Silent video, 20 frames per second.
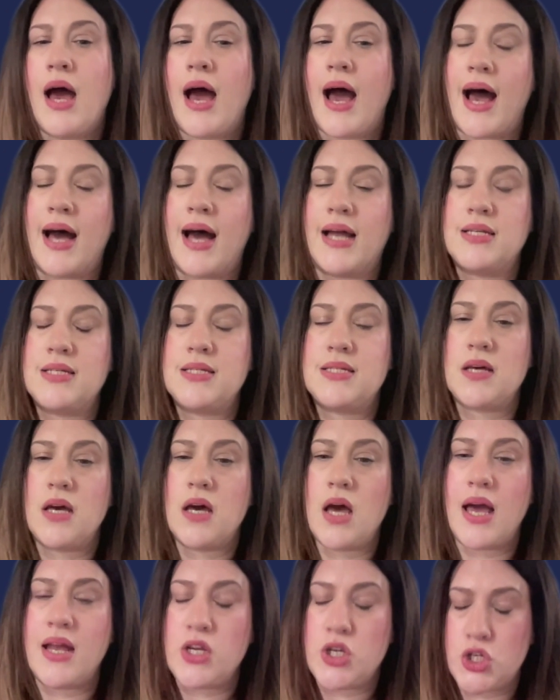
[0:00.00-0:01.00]
and
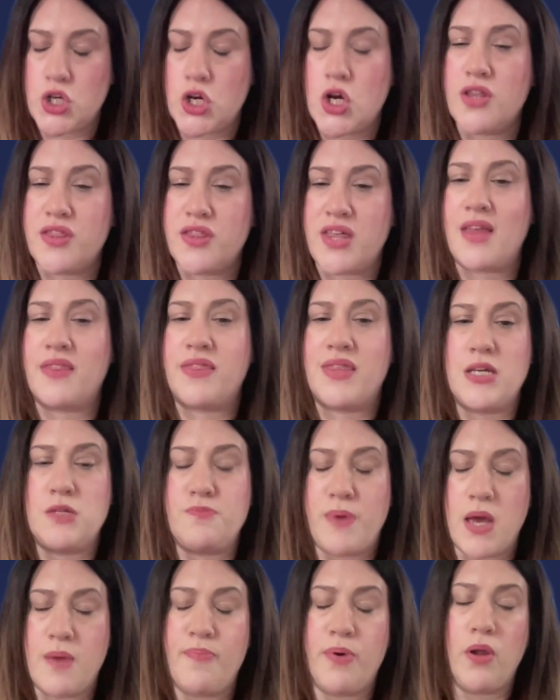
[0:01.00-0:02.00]
ensure that these
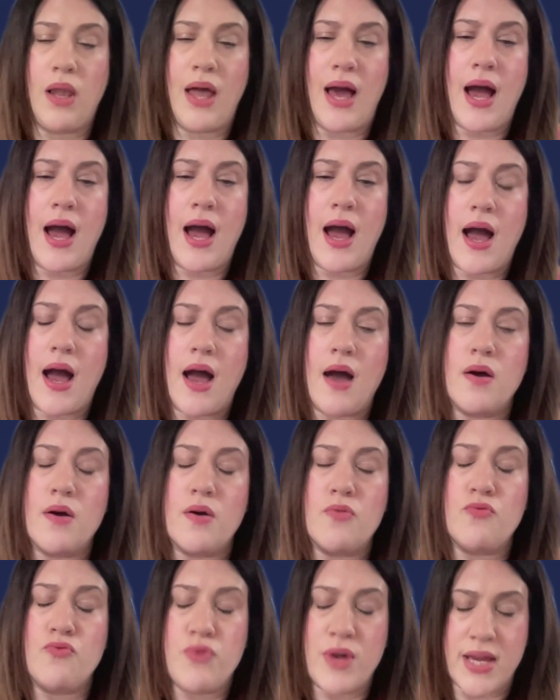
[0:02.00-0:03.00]
people are
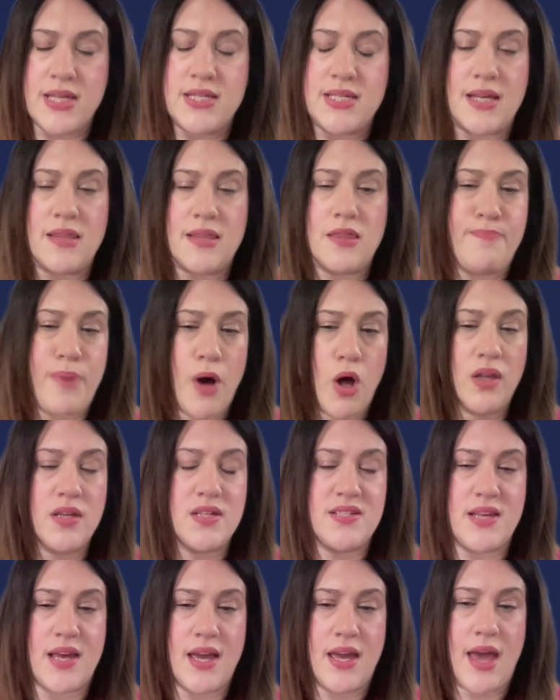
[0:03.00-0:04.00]
reading the
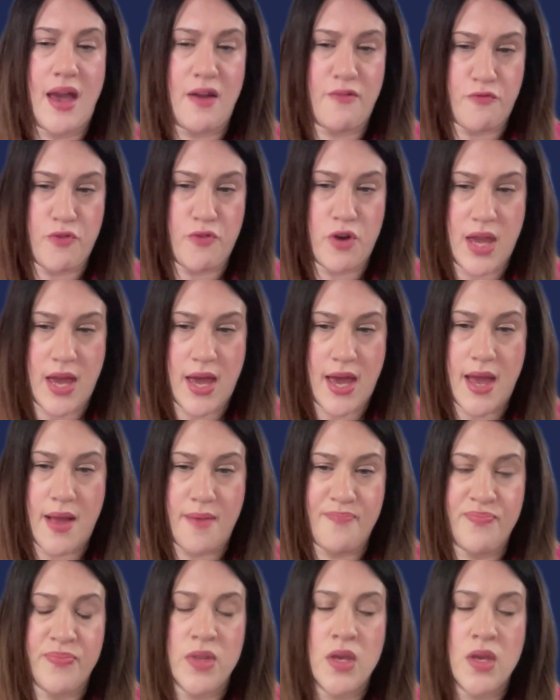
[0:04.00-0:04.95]
policy every year,